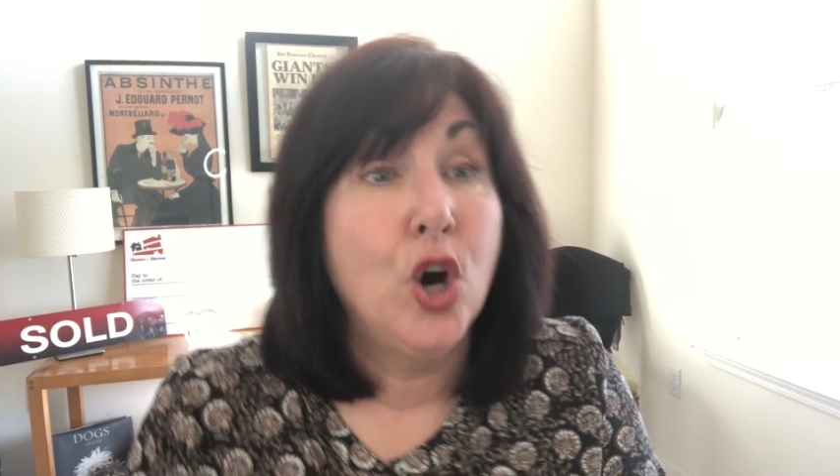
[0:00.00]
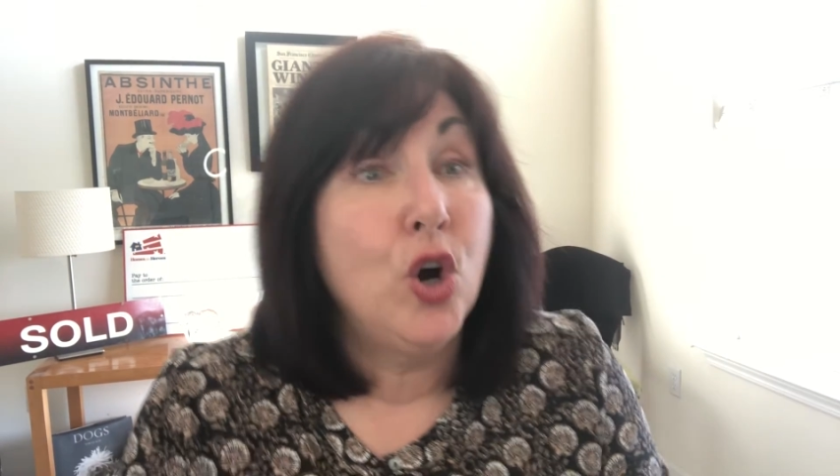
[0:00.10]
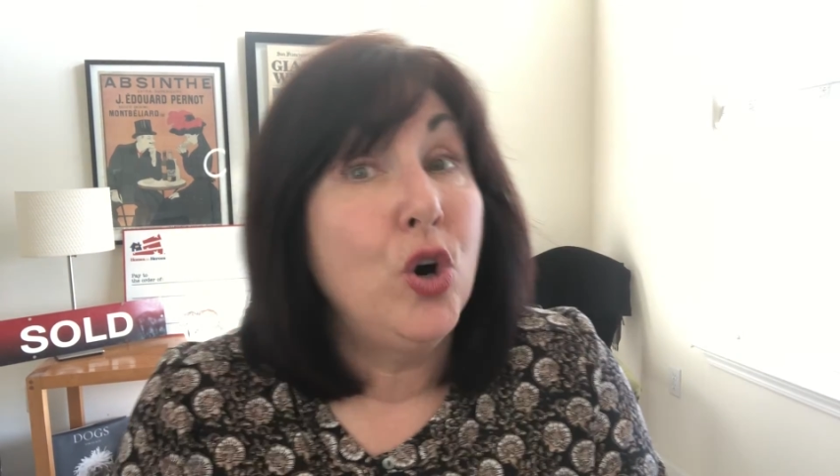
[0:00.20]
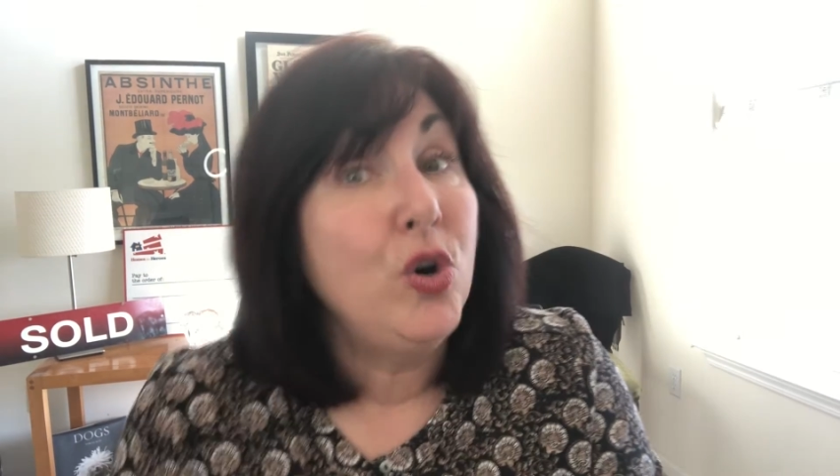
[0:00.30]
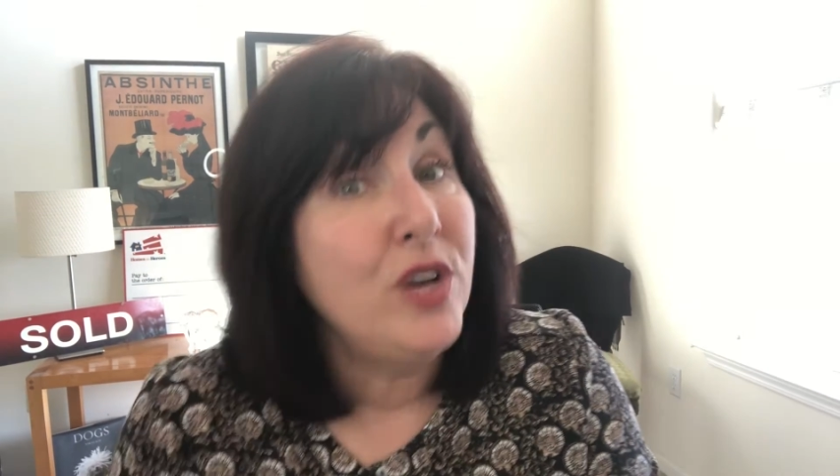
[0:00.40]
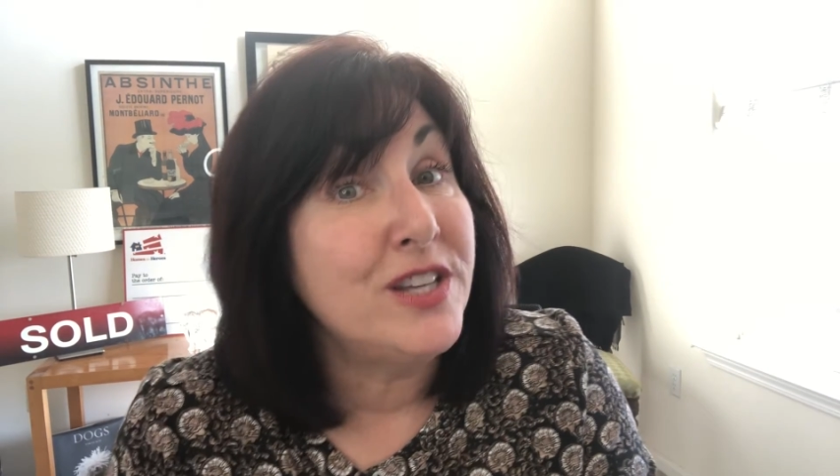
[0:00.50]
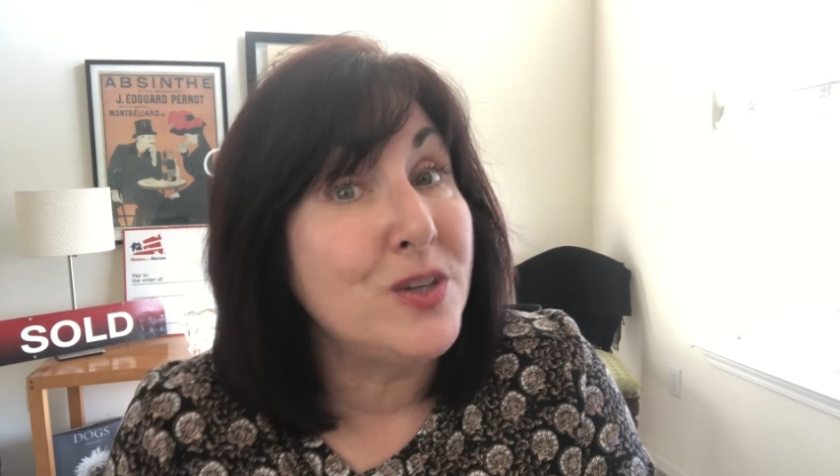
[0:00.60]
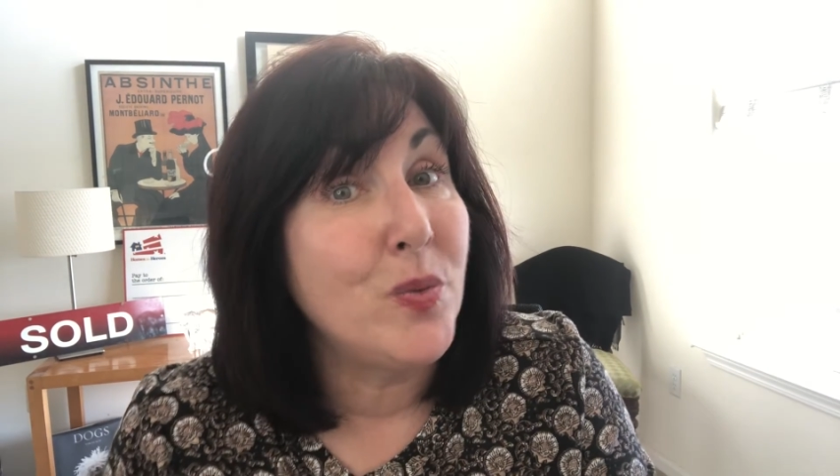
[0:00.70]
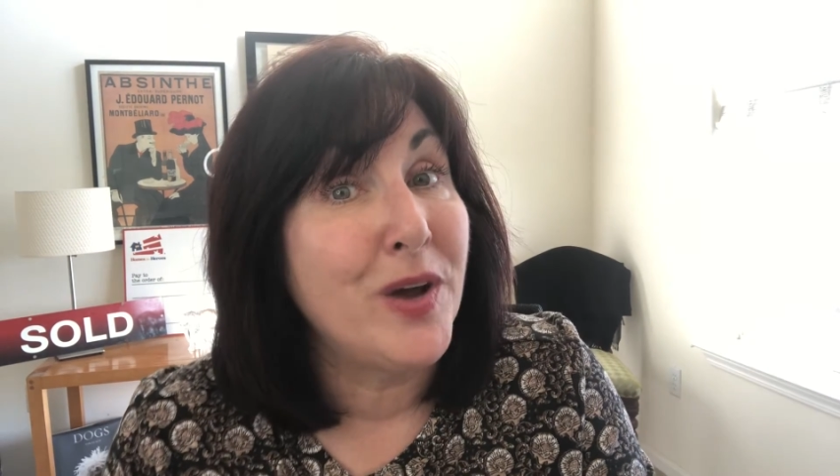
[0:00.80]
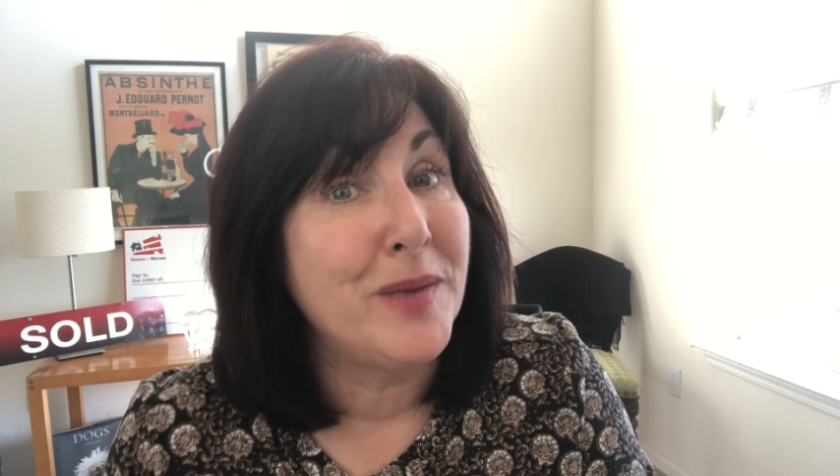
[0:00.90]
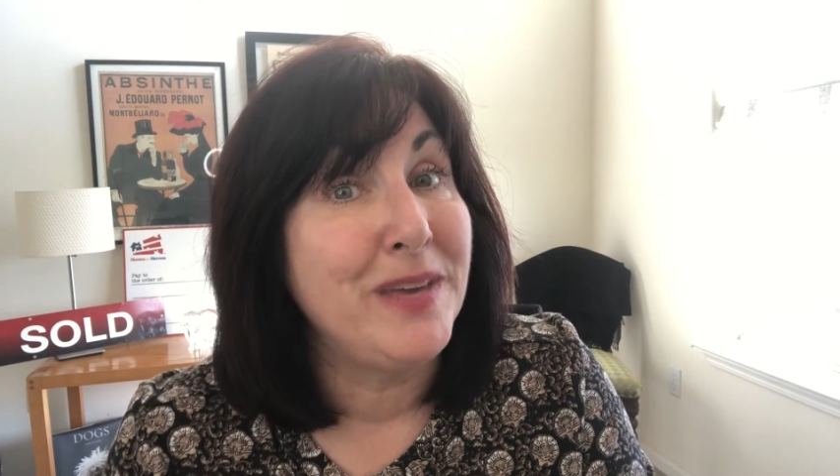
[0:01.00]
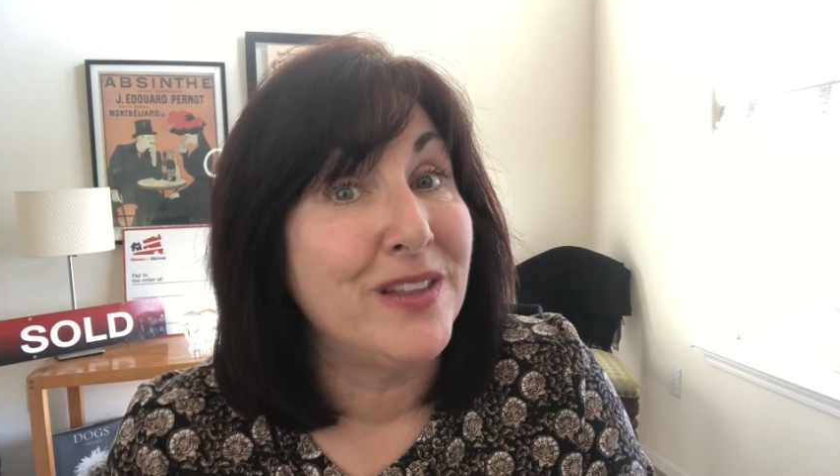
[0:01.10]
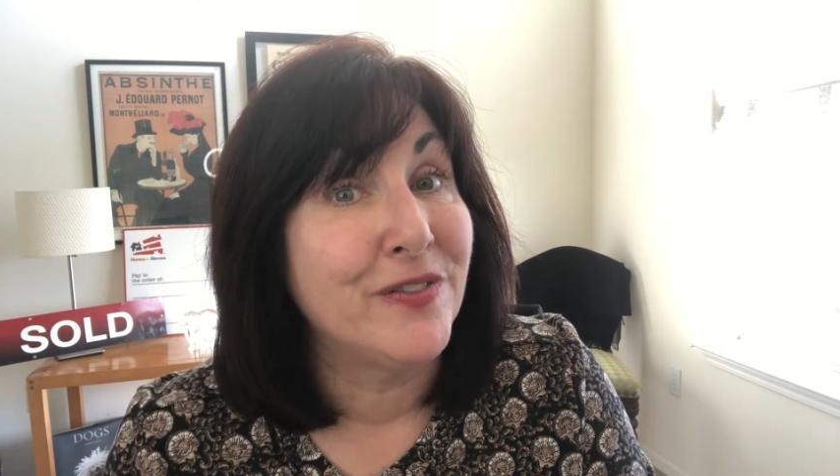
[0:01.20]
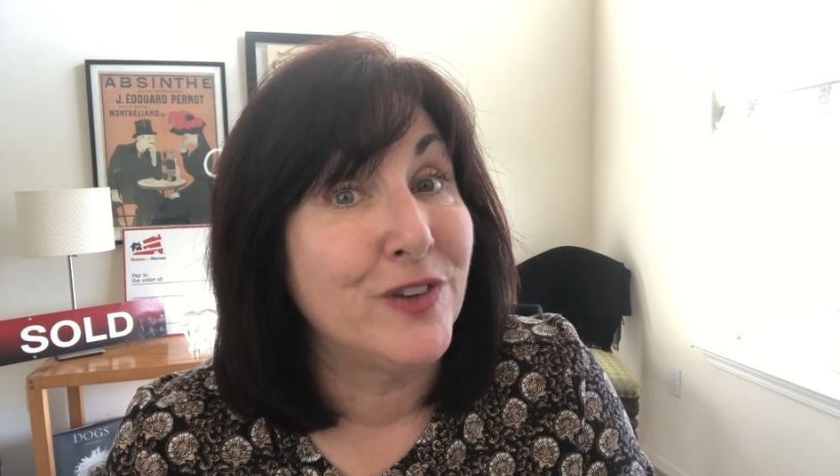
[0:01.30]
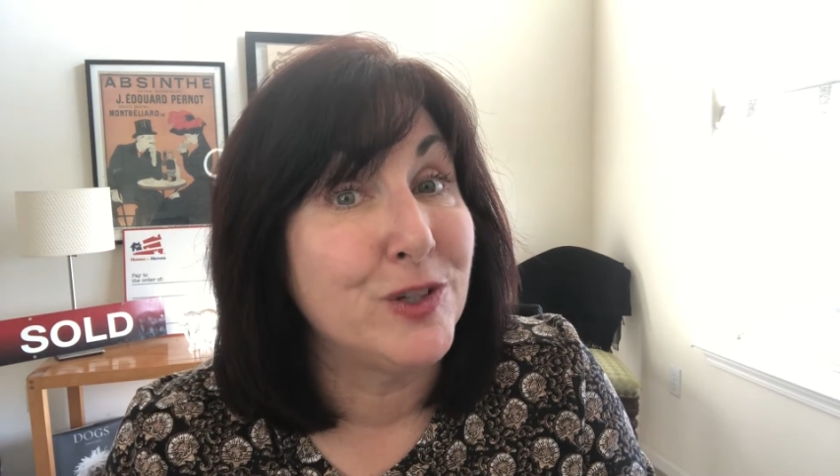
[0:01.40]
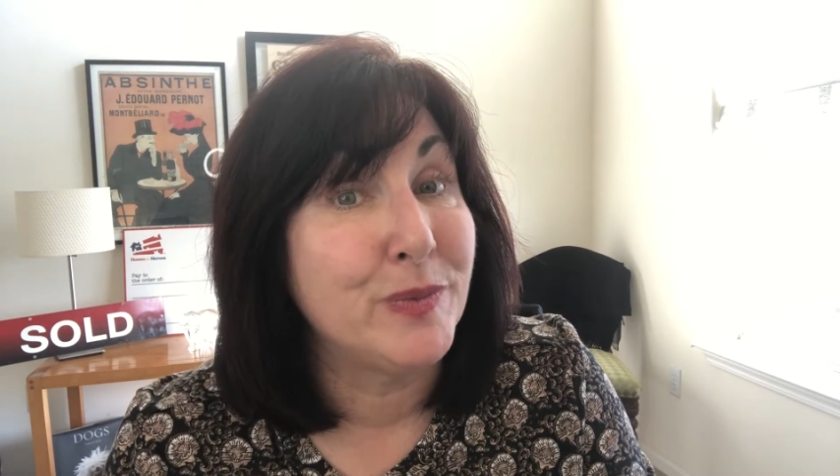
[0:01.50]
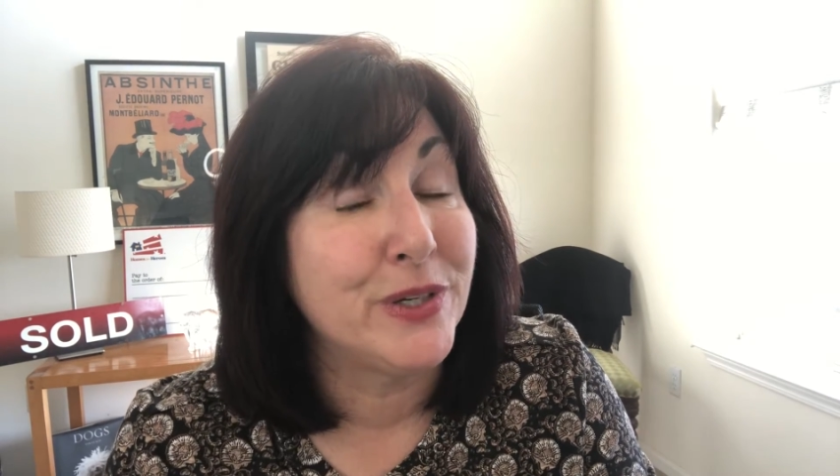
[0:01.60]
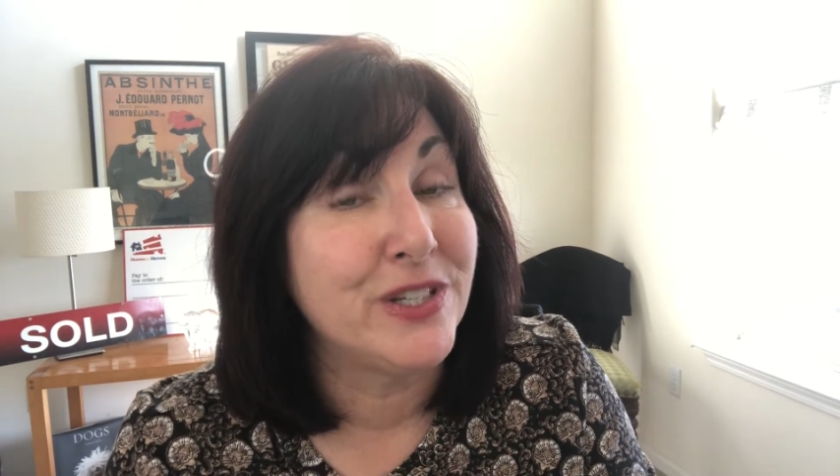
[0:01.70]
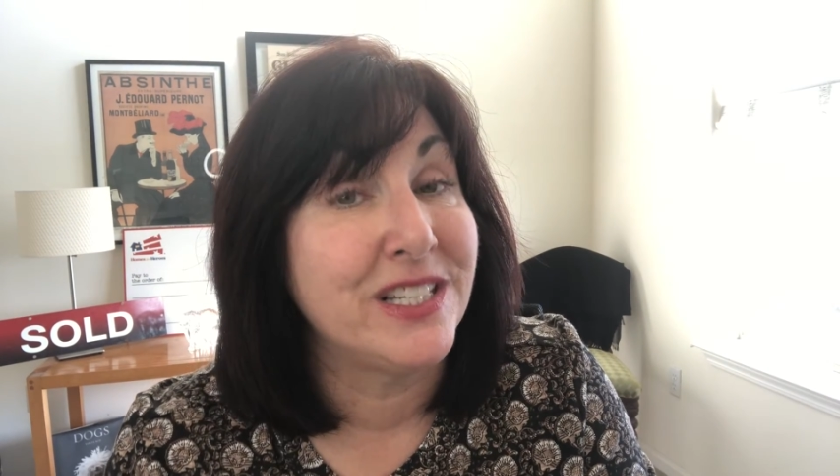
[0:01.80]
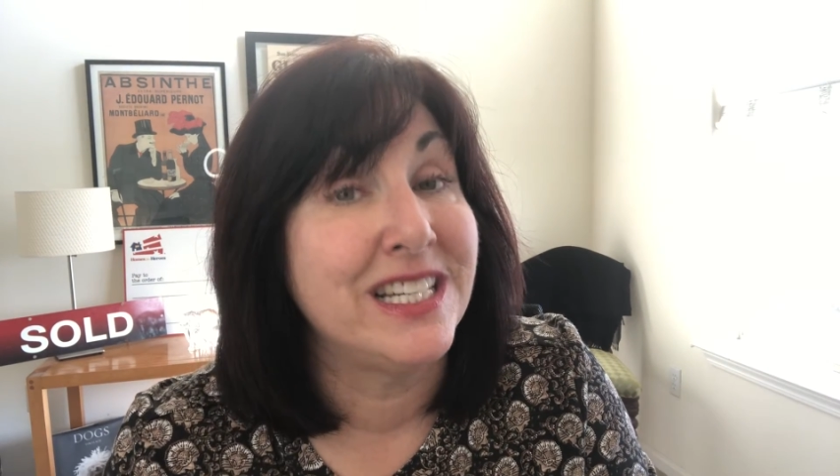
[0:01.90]
Who doesn't want to be the first
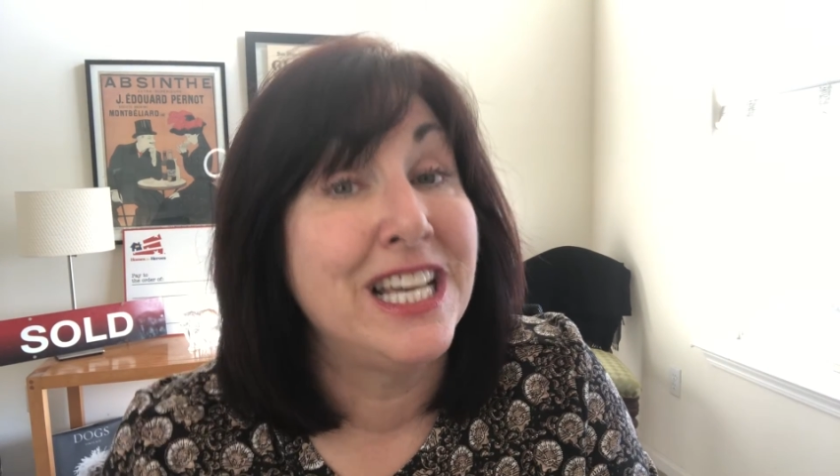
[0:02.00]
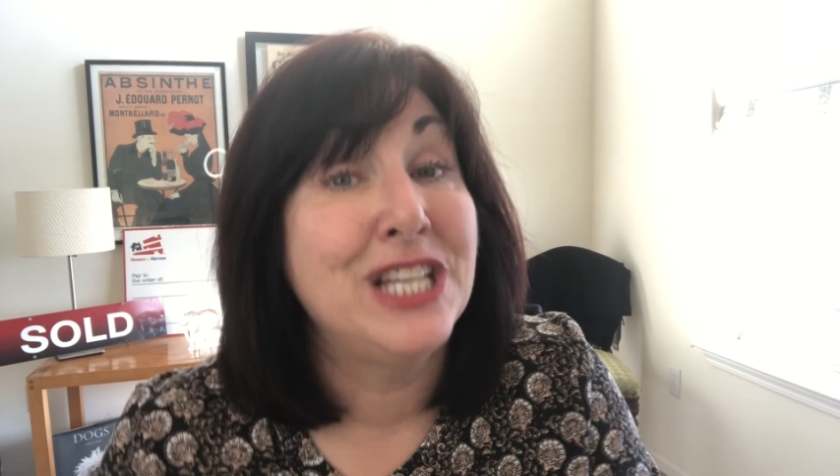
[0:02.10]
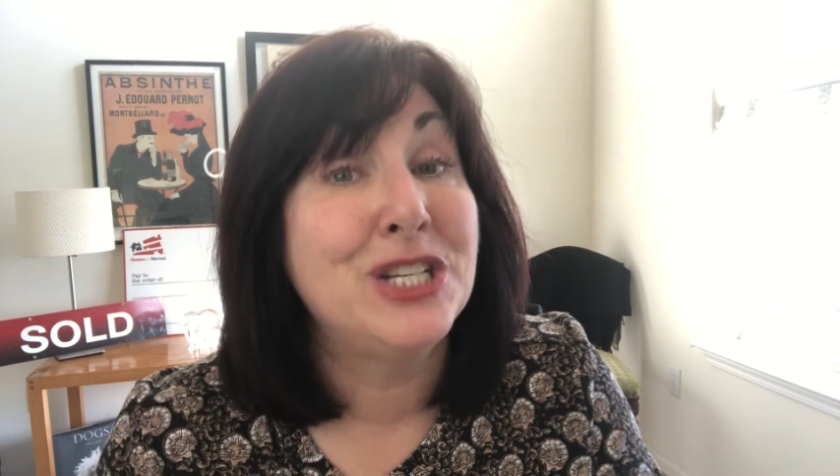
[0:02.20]
person